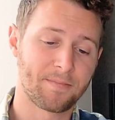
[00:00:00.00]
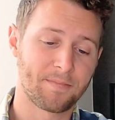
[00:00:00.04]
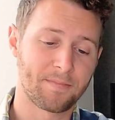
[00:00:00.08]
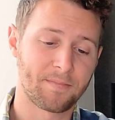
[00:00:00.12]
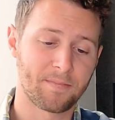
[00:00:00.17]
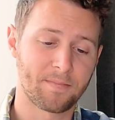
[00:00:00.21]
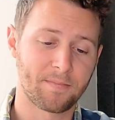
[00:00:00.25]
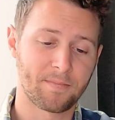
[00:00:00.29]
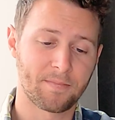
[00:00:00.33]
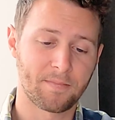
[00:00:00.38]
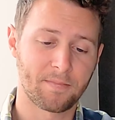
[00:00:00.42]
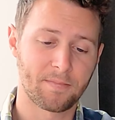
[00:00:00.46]

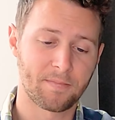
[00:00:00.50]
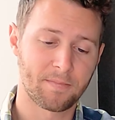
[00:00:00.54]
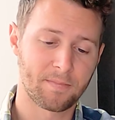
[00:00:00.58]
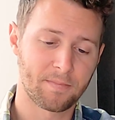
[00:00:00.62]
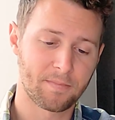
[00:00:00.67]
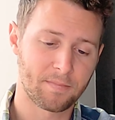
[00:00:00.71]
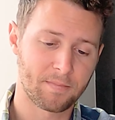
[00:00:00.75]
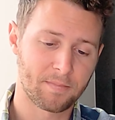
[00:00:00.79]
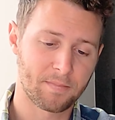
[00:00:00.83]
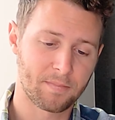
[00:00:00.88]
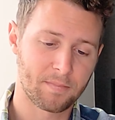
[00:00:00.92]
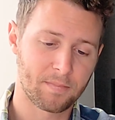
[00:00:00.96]

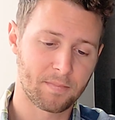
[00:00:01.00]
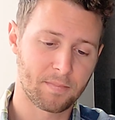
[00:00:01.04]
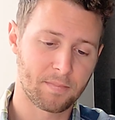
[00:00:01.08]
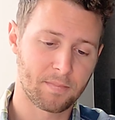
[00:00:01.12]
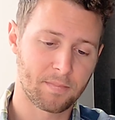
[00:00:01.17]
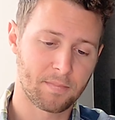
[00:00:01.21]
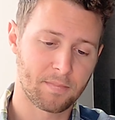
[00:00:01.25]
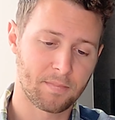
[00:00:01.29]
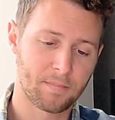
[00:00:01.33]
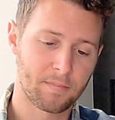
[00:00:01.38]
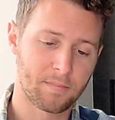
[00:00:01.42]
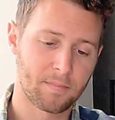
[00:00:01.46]

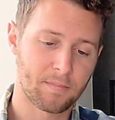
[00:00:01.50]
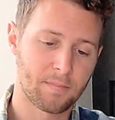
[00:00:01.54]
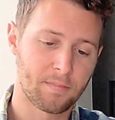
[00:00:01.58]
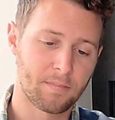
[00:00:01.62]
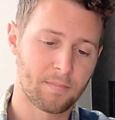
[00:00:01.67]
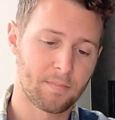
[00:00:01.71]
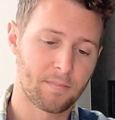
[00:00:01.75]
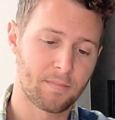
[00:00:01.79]
Nobody speaks.